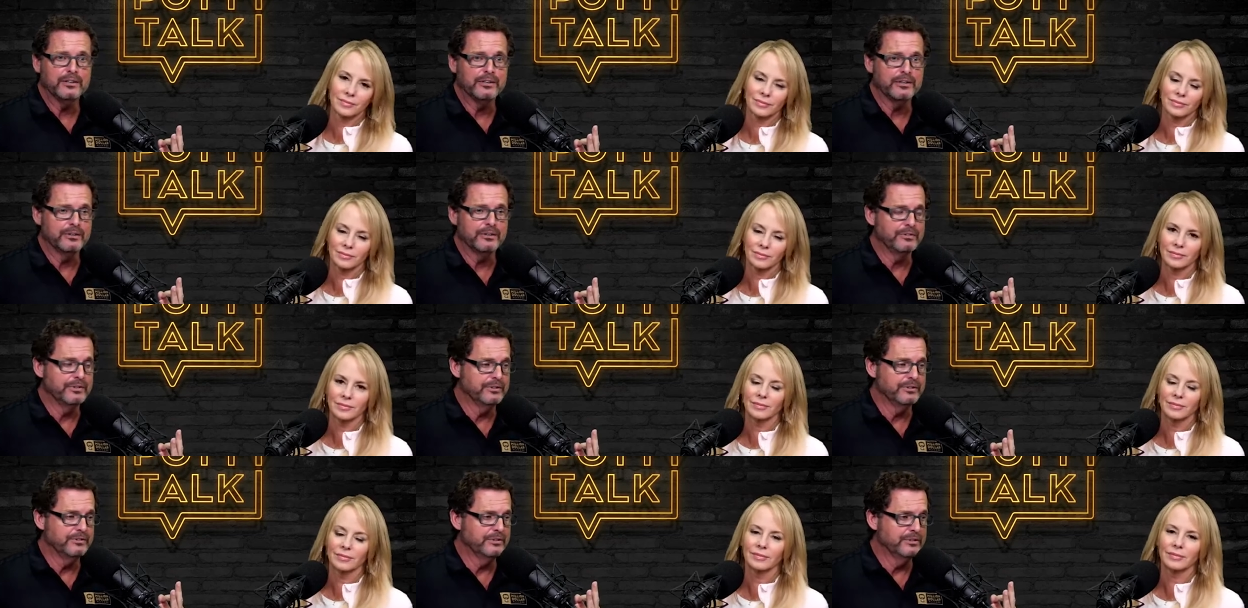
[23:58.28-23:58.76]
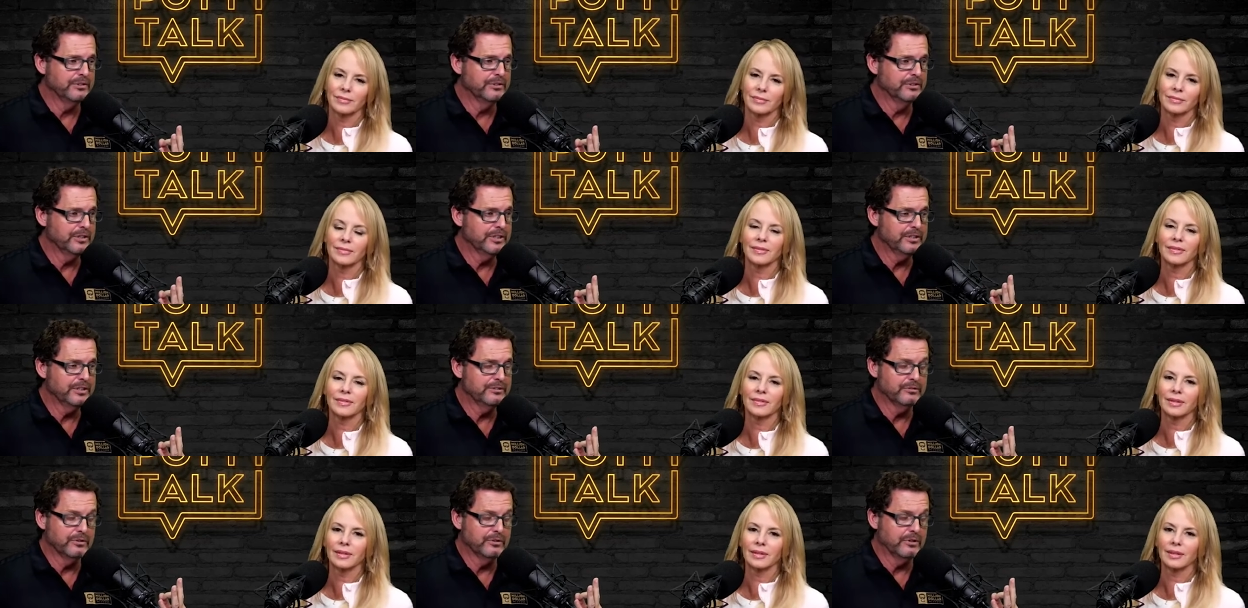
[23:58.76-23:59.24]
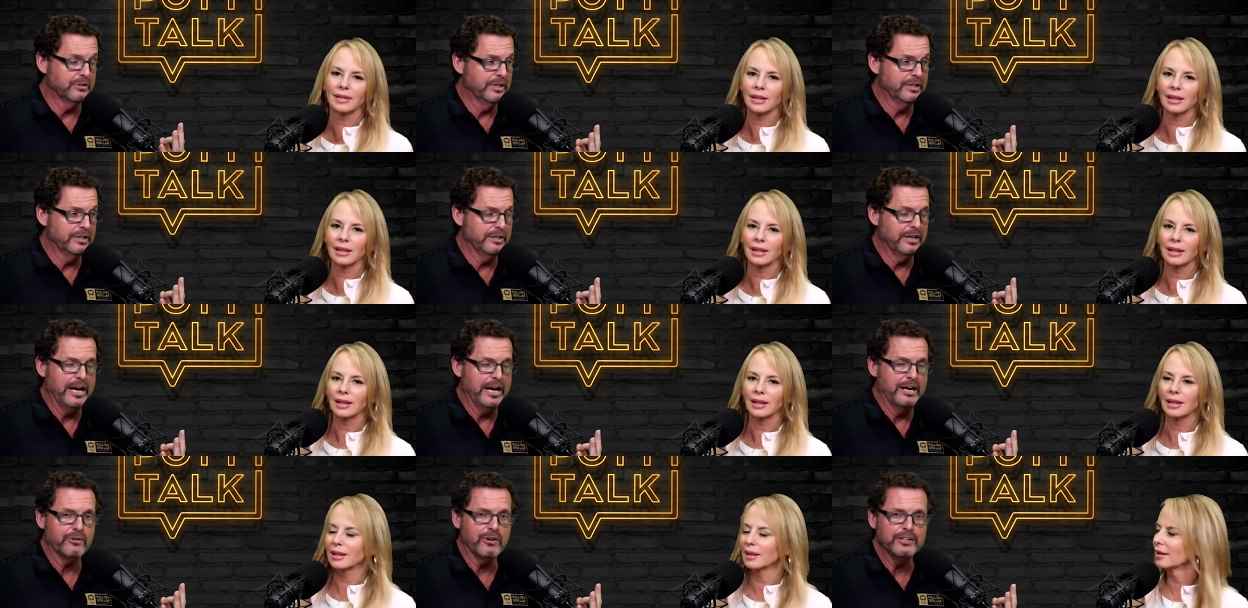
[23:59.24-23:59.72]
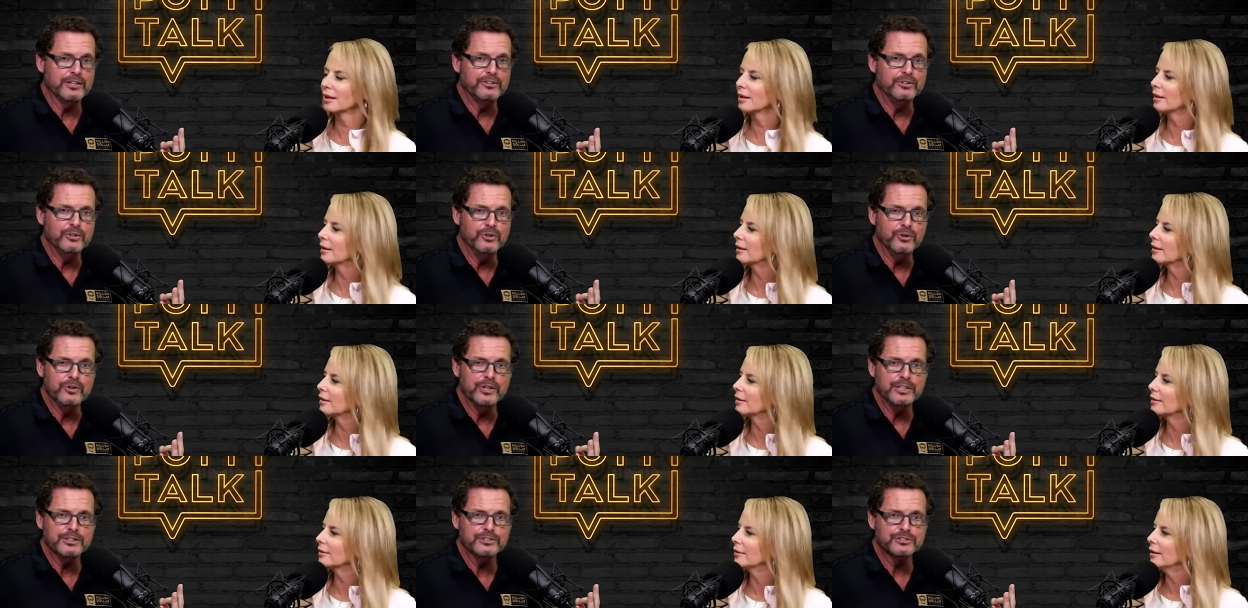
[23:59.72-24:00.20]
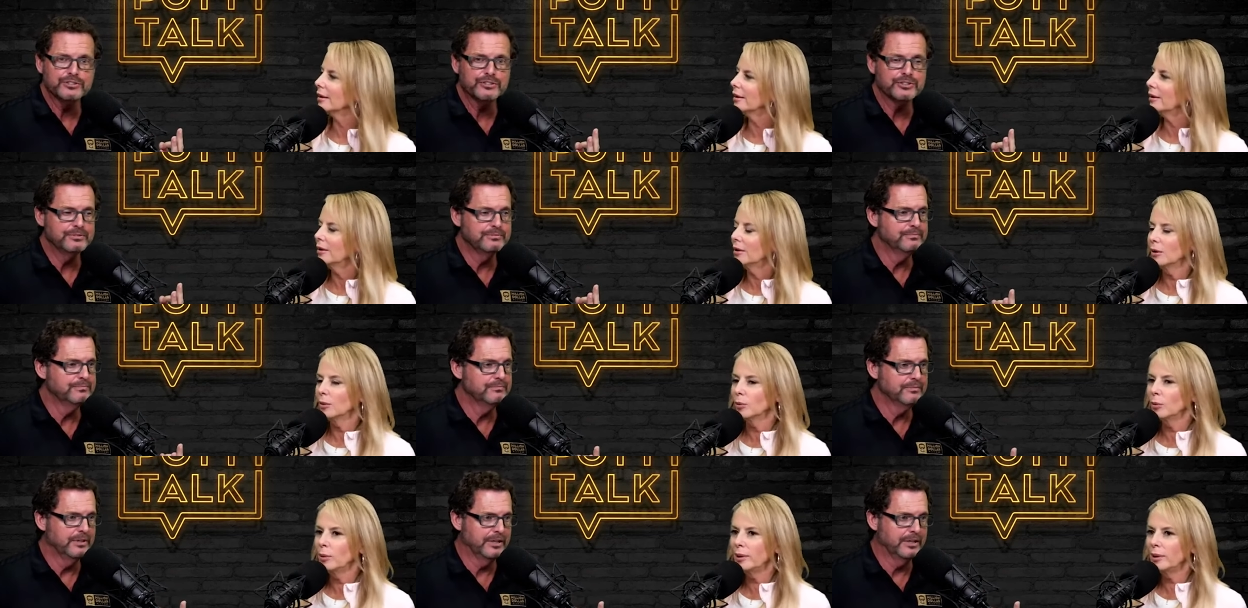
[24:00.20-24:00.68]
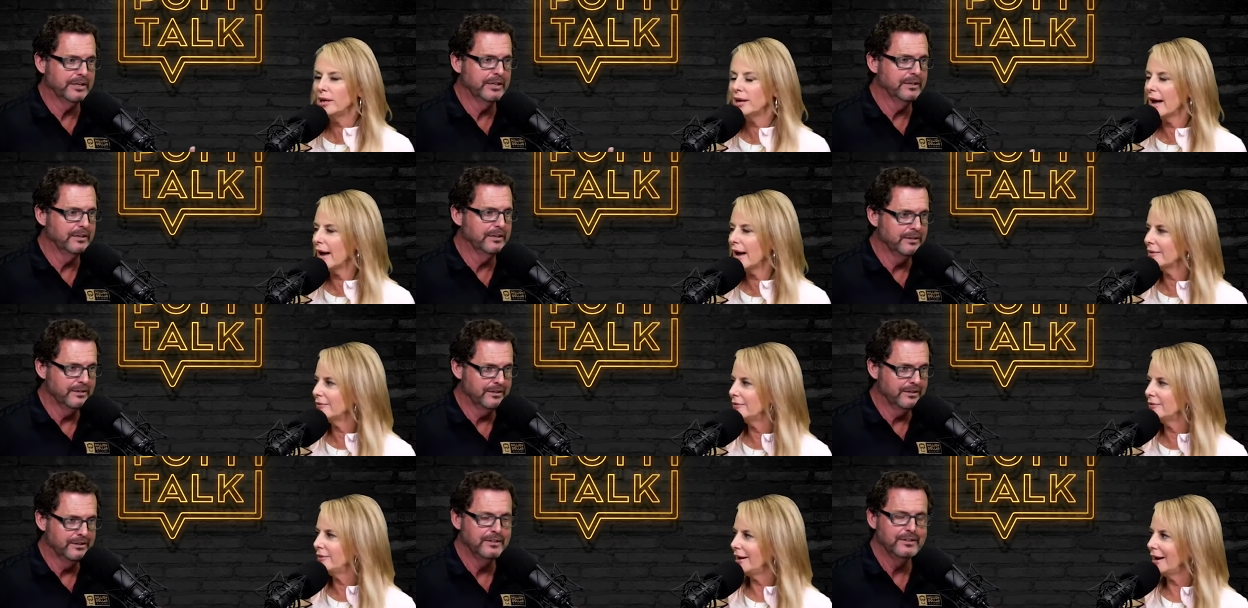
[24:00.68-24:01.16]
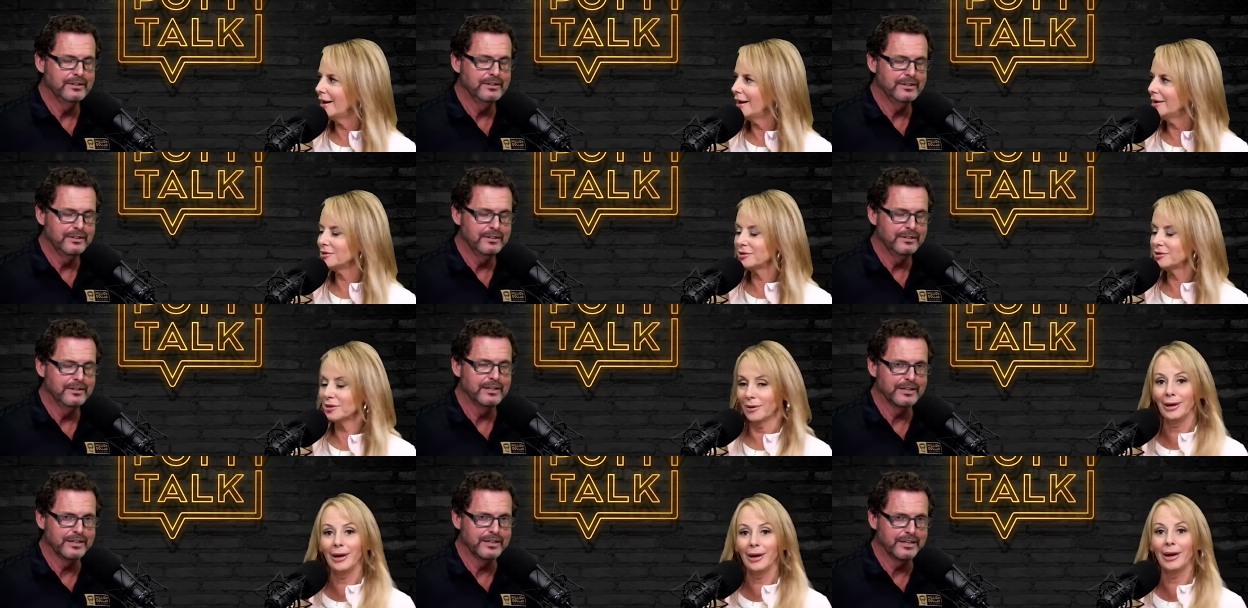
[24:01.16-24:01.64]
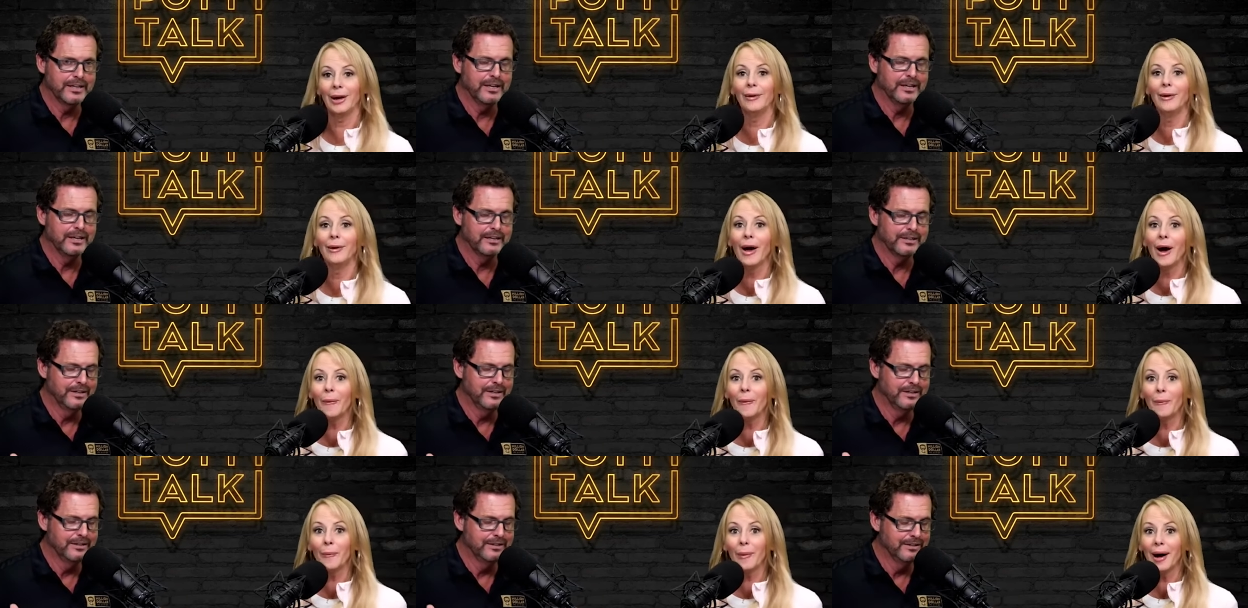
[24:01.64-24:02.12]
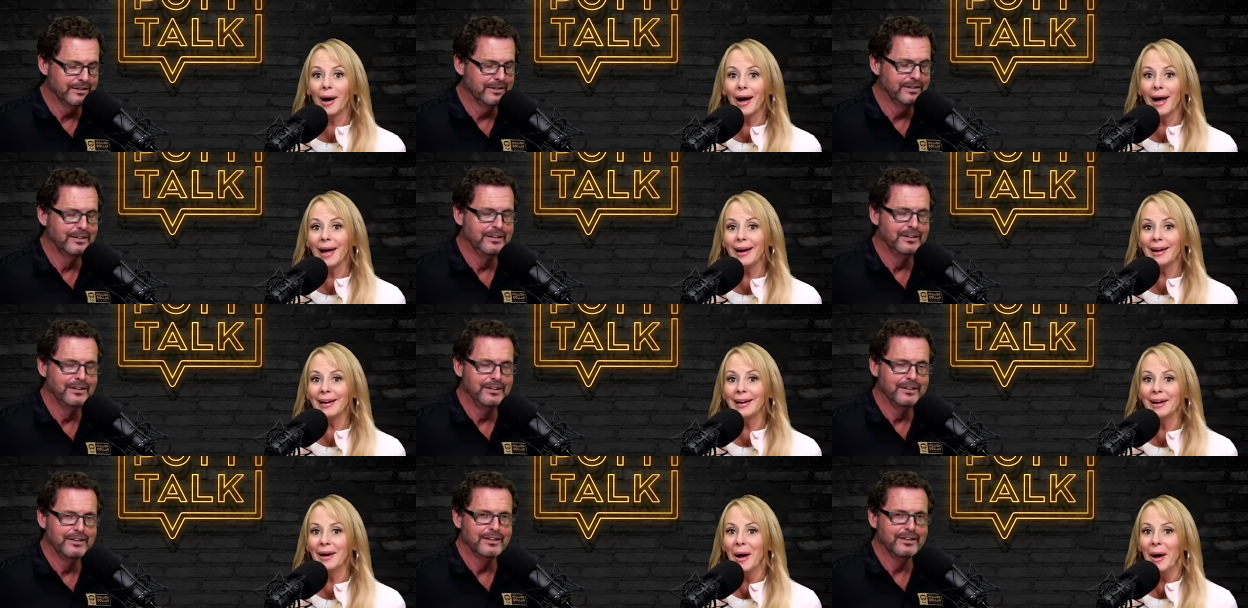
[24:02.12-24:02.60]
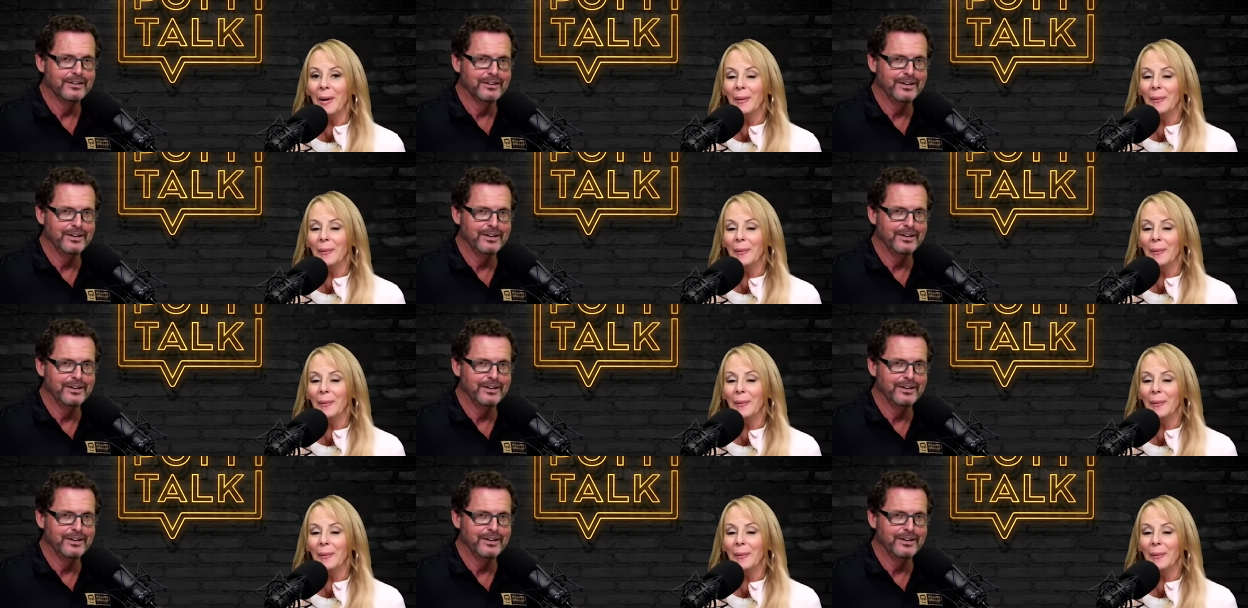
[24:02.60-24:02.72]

Speaker 1: or if you're, you're looking, okay, how do I do this? We have the answer.
Speaker 2: You yeah. know what?